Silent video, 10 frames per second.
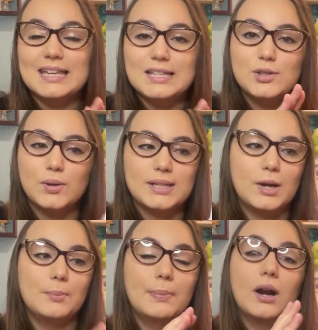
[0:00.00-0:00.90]
is sold
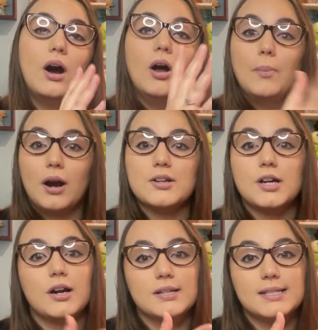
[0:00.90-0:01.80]
out, but all bars
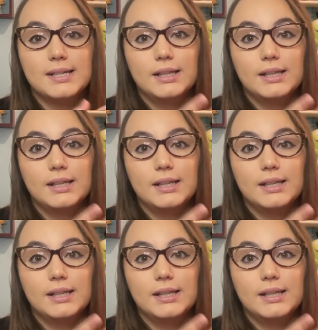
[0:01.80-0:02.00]
are still